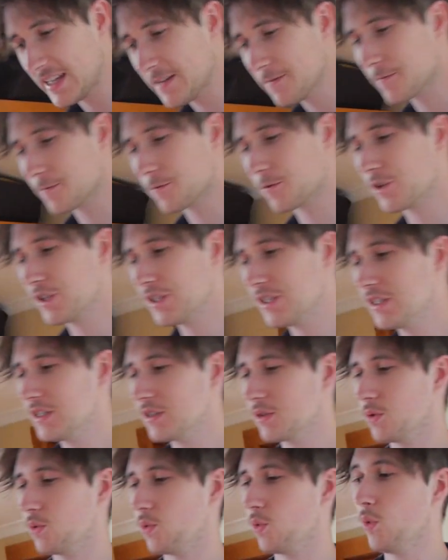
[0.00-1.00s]
every
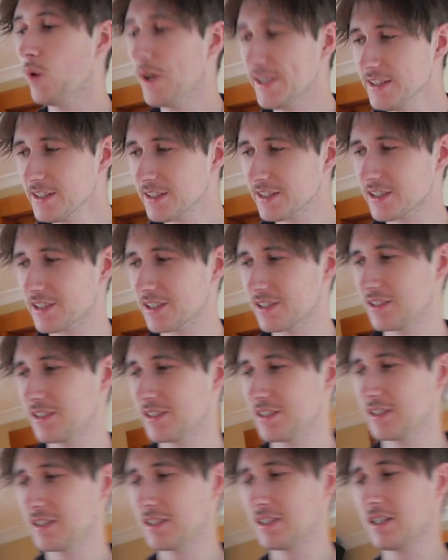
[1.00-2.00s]
week,
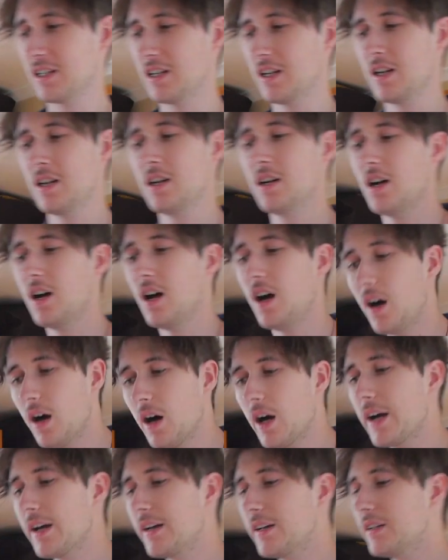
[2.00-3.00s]

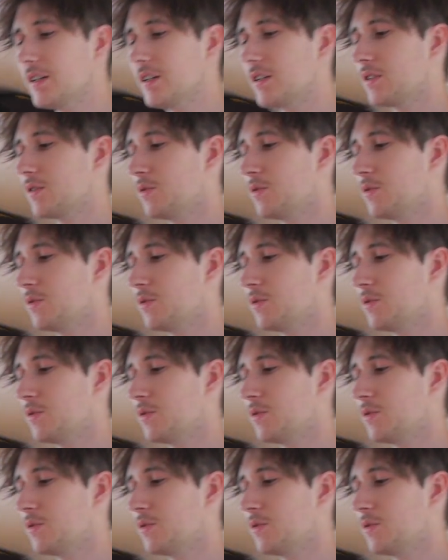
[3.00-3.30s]
I